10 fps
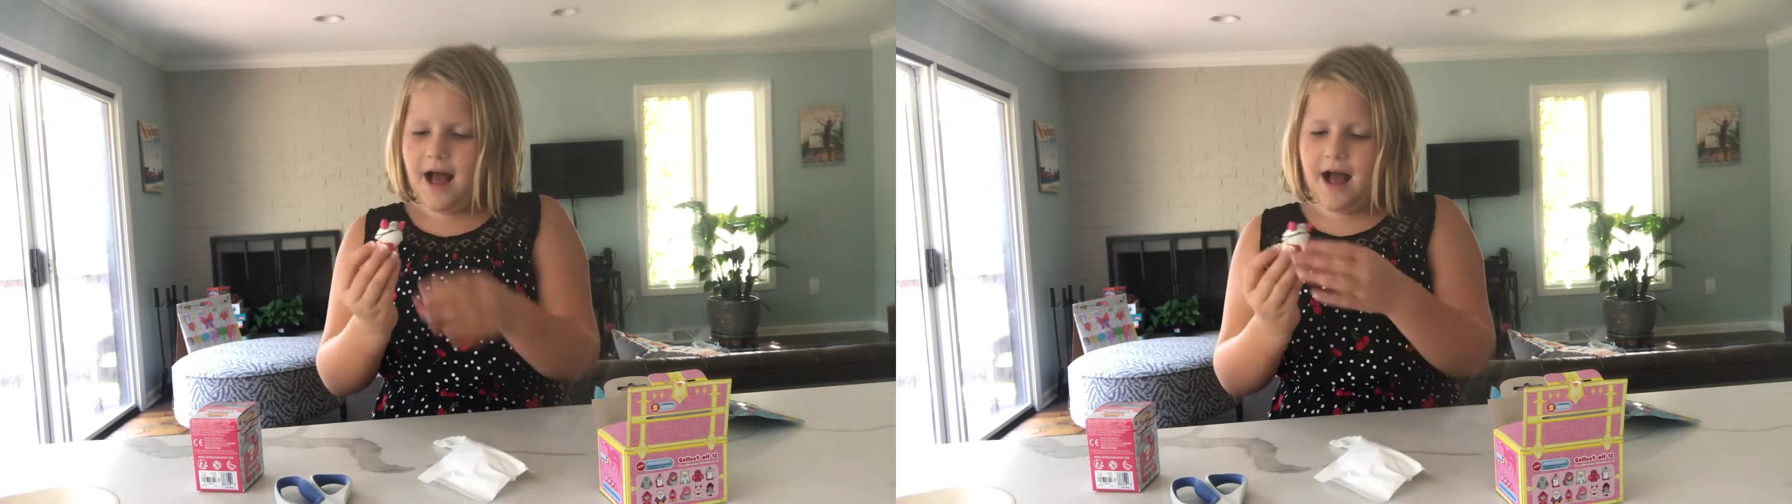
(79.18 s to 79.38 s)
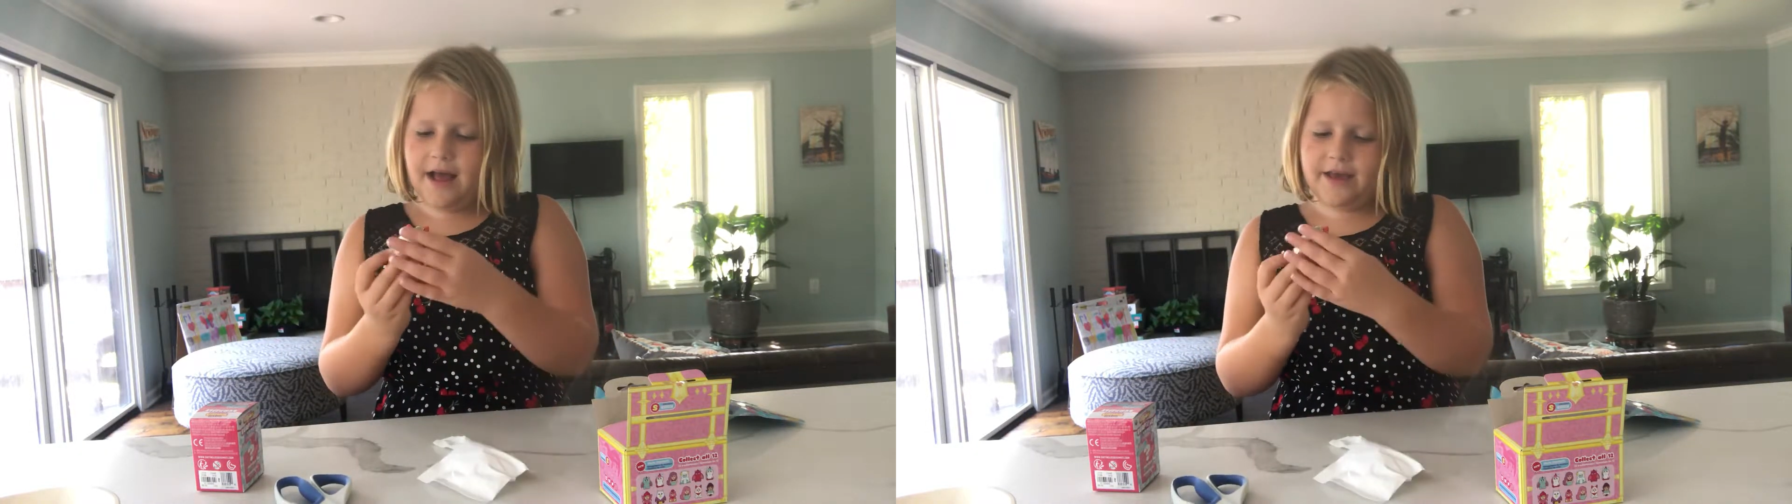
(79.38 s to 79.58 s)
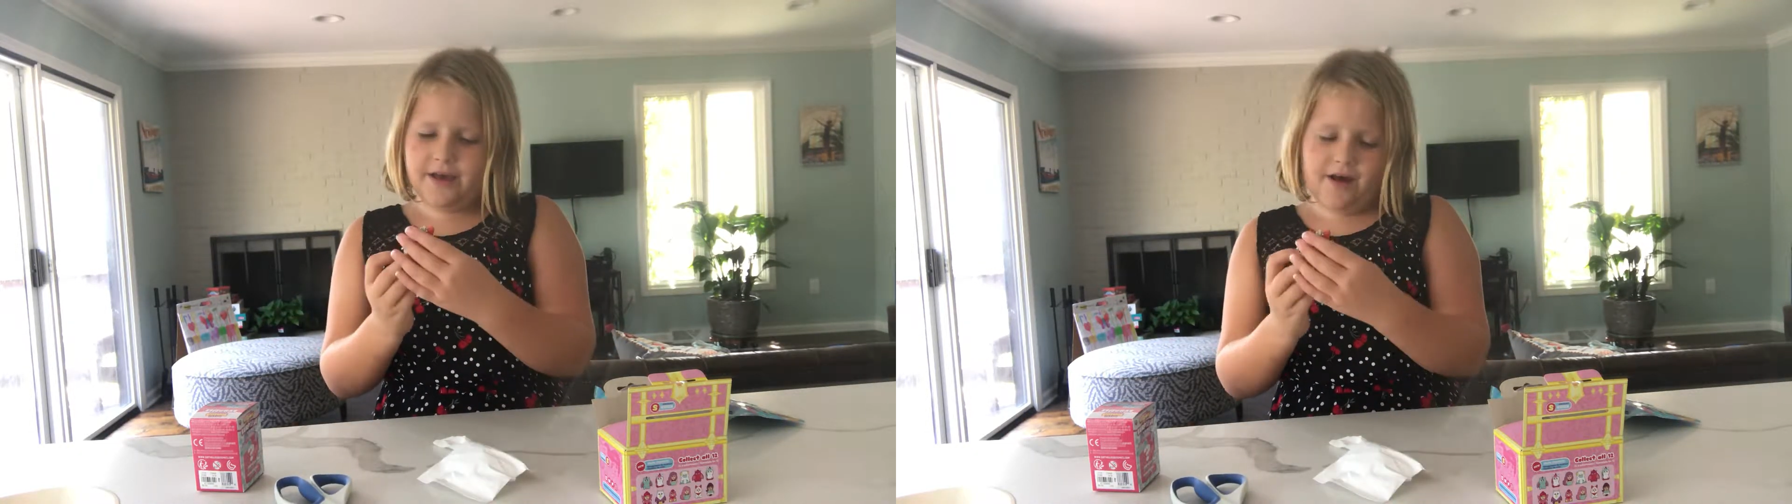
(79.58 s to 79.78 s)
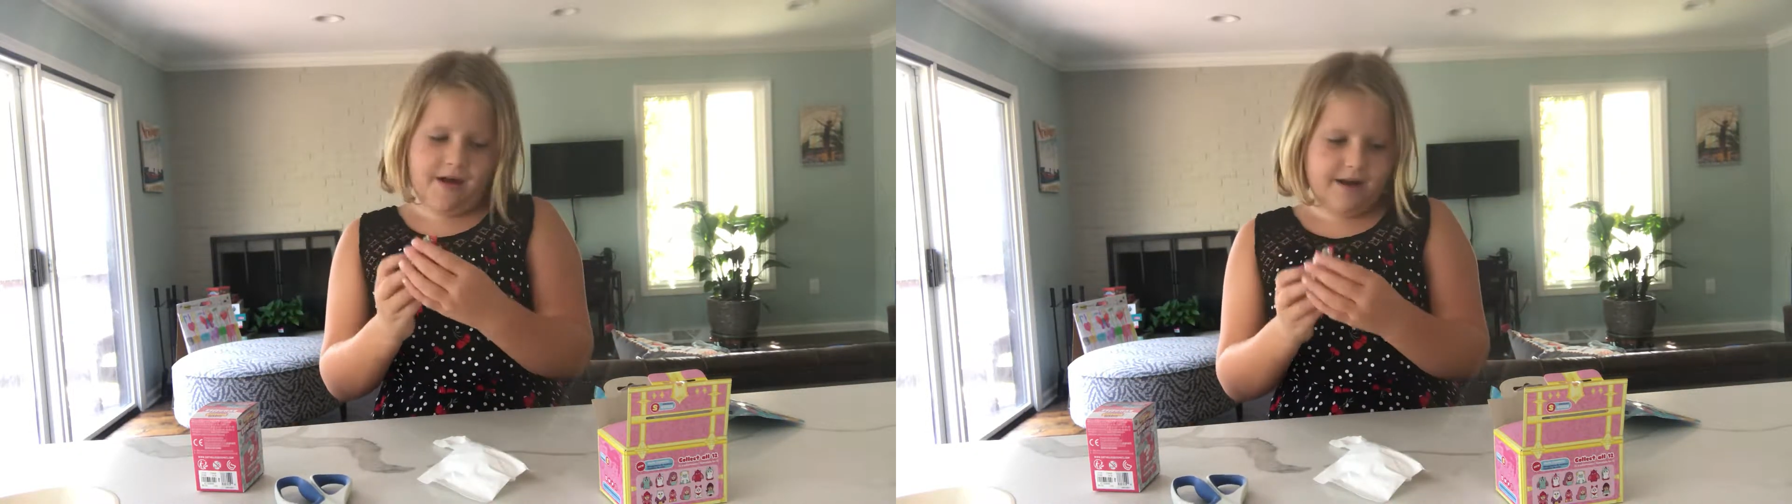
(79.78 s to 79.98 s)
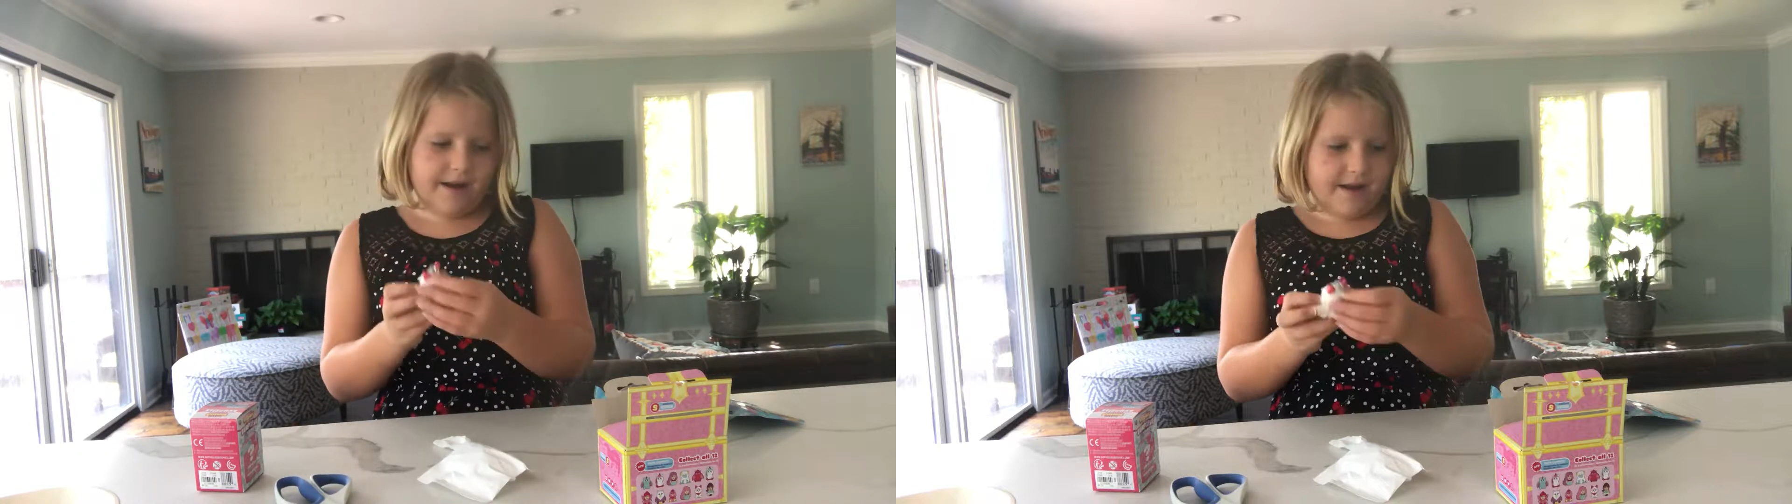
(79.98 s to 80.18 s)
I
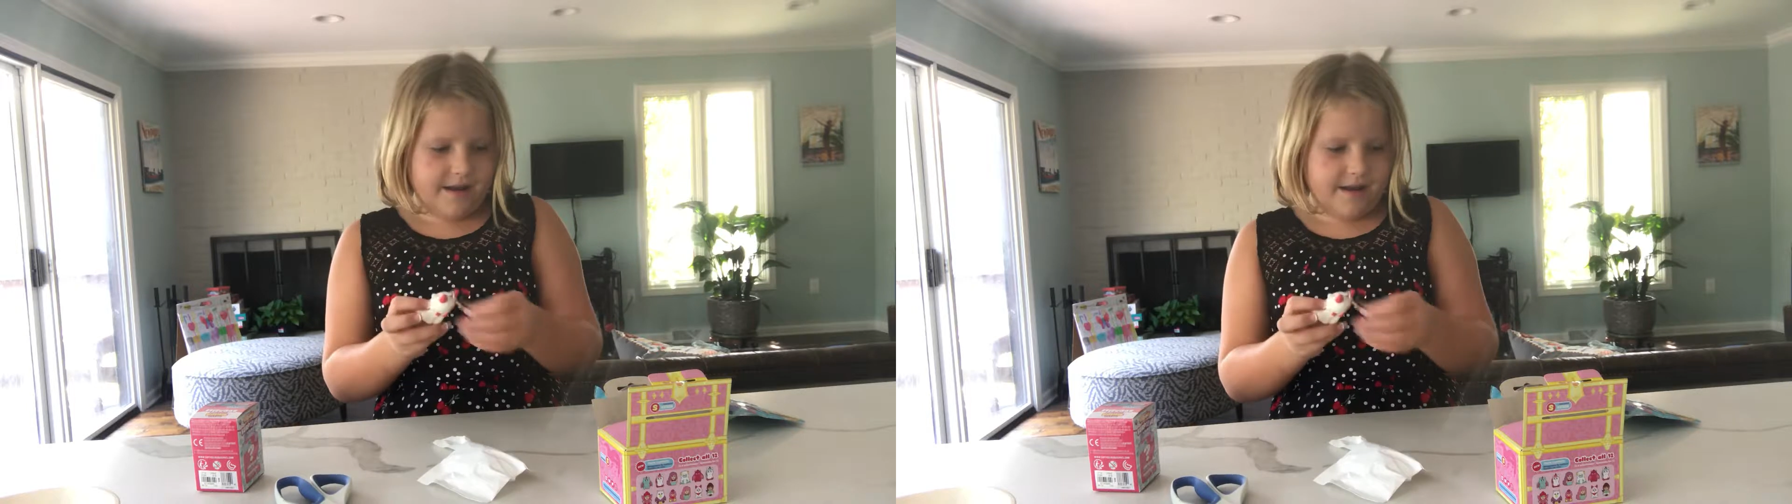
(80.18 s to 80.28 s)
got,